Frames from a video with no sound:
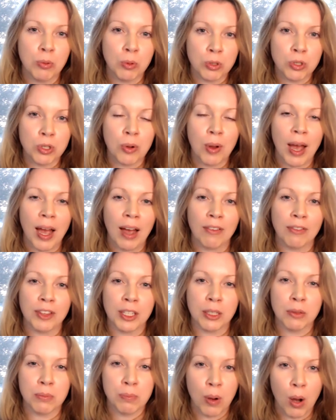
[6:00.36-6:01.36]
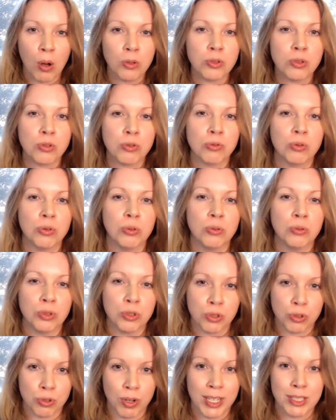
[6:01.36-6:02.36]
also have these postural
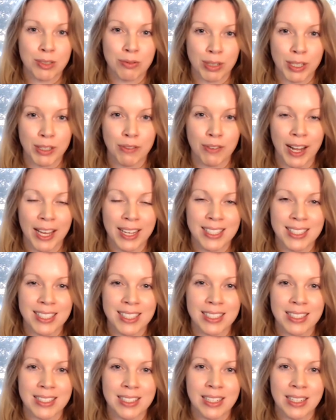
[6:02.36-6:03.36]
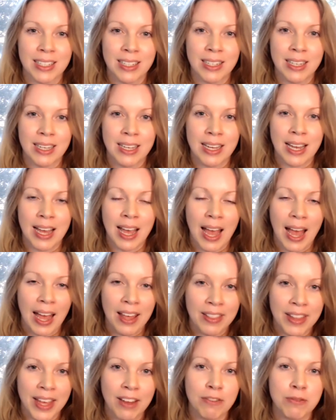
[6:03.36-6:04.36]
stress reflexes,
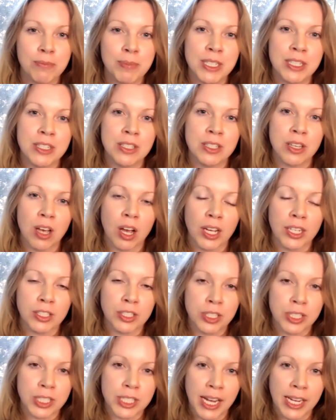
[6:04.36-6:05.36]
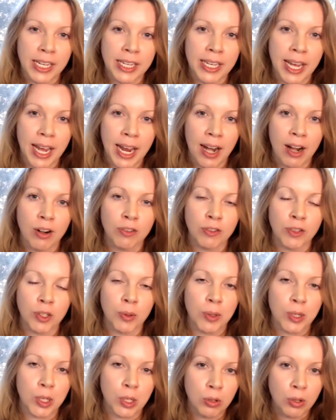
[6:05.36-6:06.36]
and they've been designed to take care of you
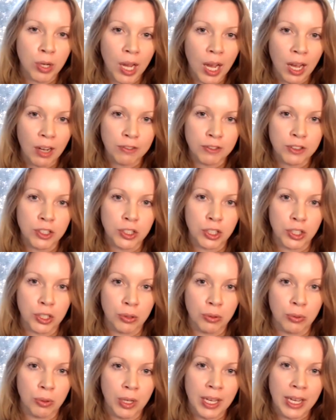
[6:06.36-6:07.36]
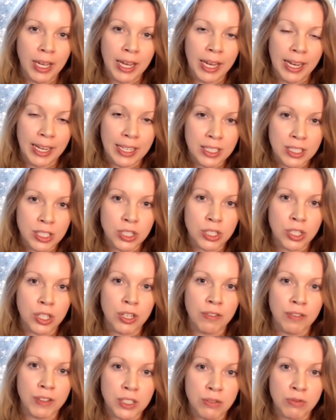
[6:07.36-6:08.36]
and look after you in
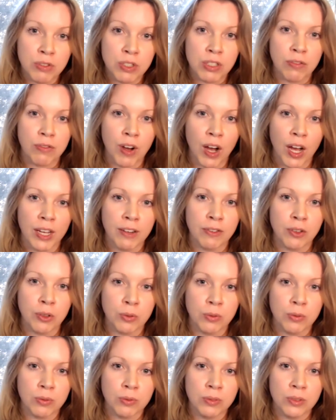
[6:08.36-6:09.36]
service of survival.